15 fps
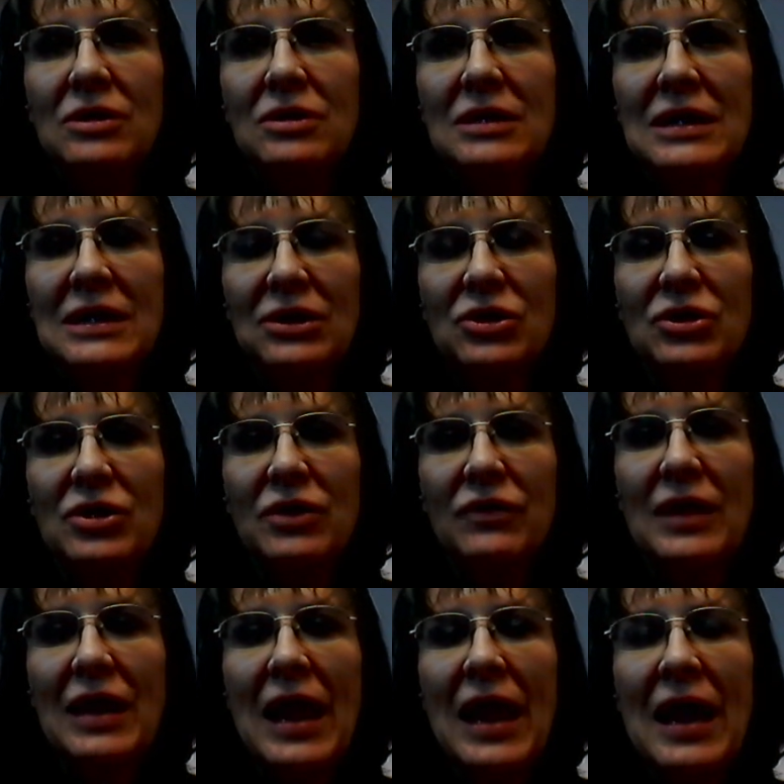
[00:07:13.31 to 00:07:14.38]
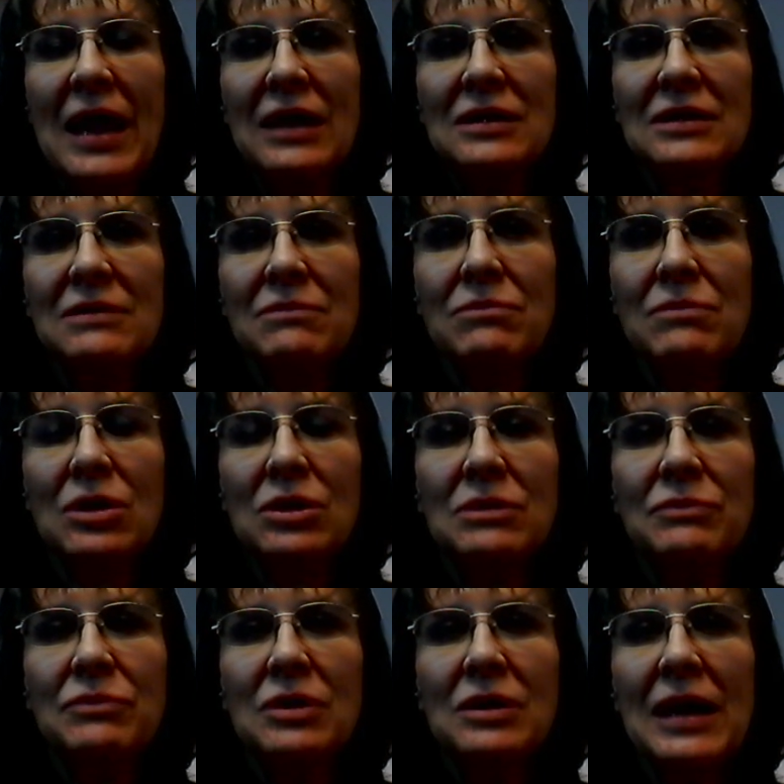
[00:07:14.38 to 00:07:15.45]
dish that has
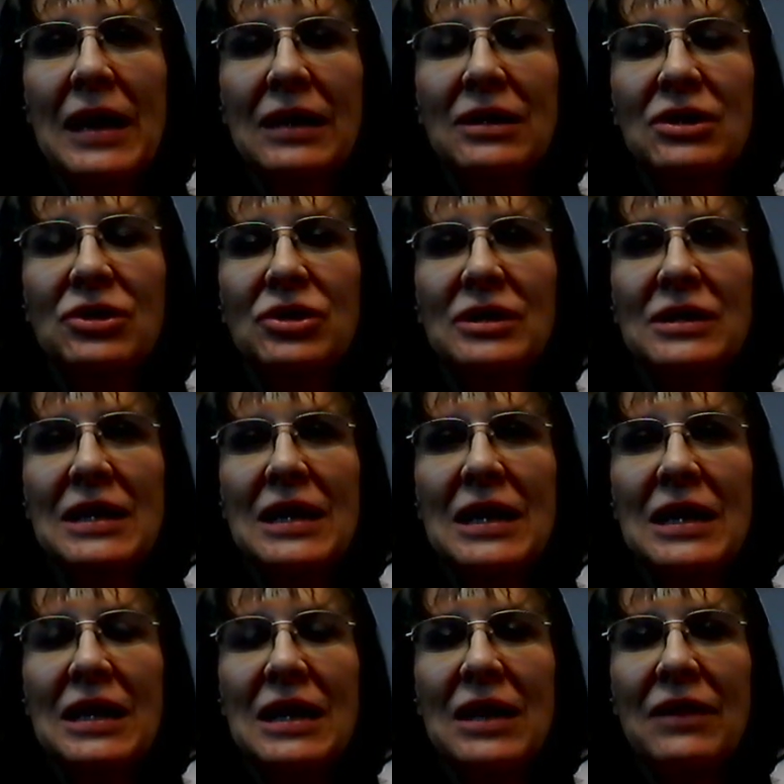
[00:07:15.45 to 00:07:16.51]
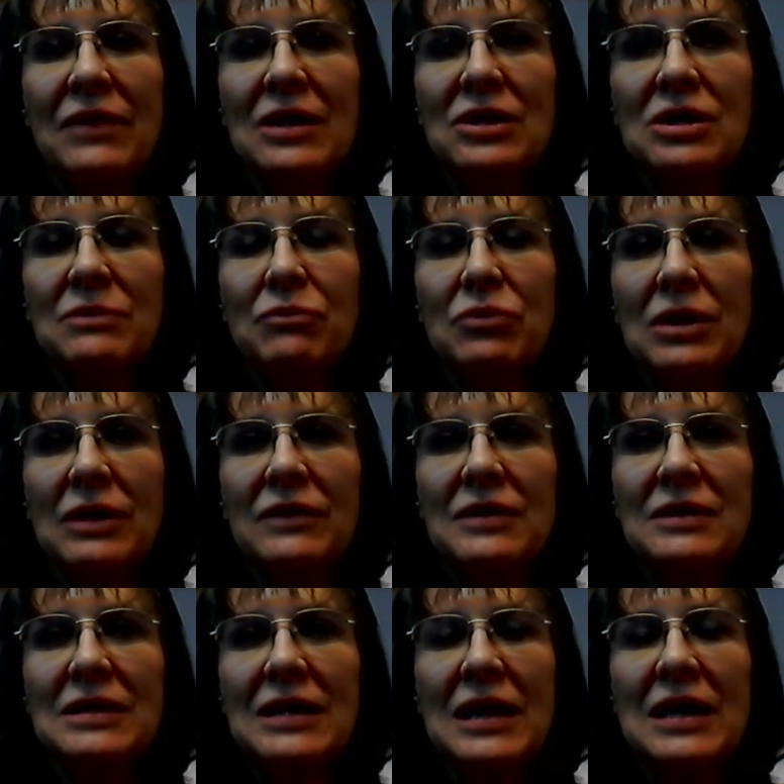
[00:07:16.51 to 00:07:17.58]
multiple antigens in it, and they just prick
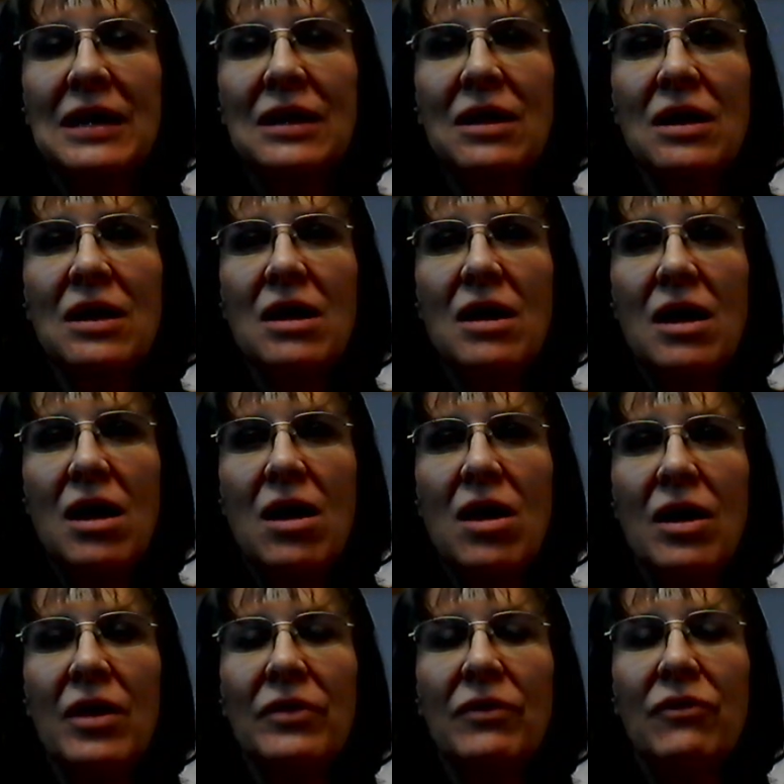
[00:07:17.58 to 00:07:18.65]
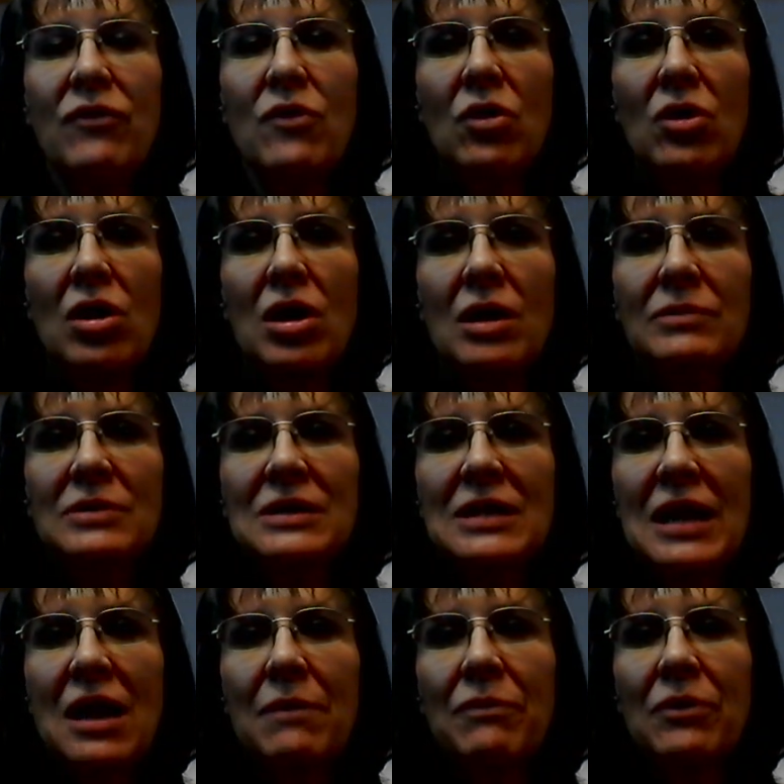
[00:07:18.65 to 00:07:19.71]
the skin on the forearms,
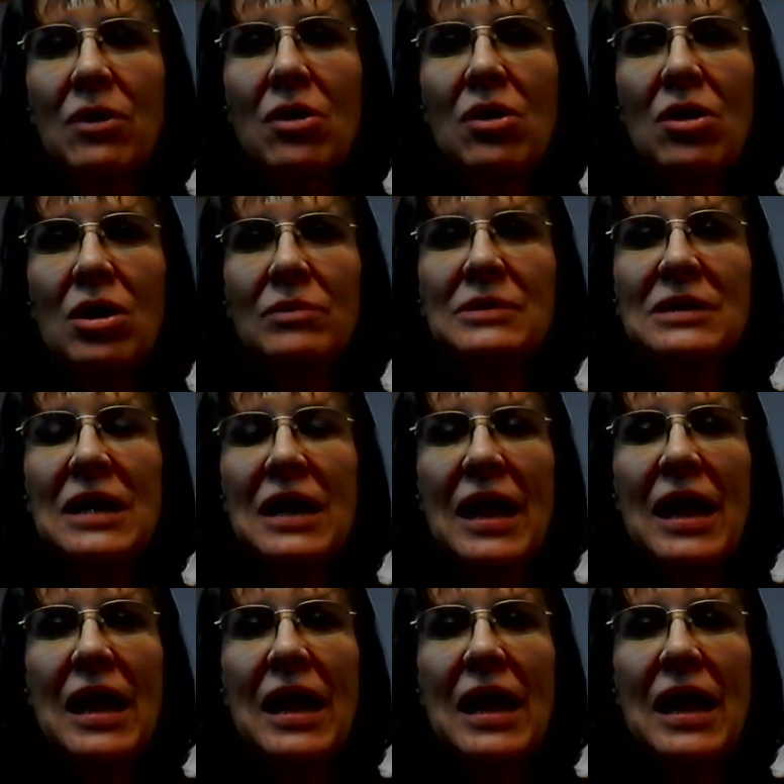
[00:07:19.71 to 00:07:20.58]
the upper arms,